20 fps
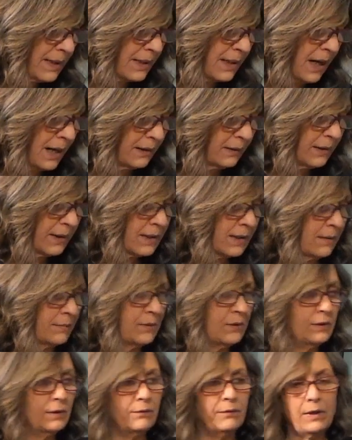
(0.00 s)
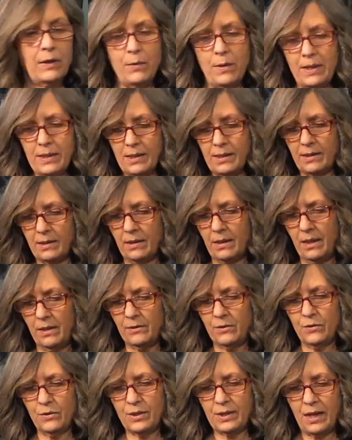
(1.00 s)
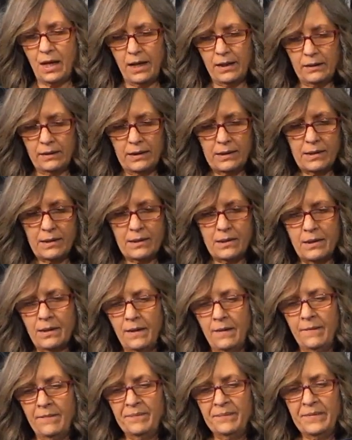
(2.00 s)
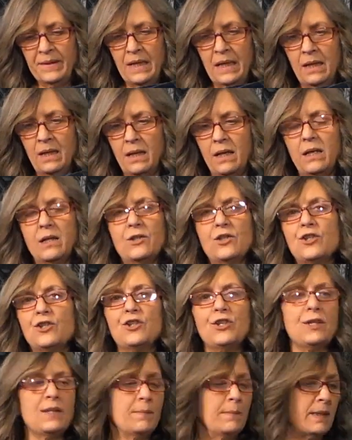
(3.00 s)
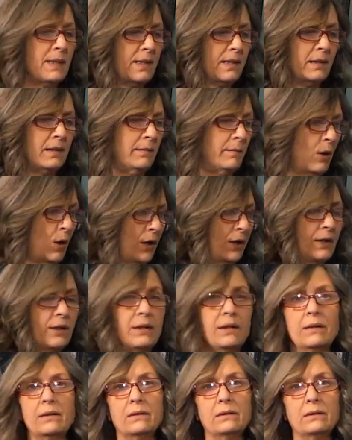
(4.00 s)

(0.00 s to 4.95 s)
stylist. I'm going to request a new stylist. And uh, she's just missing the mark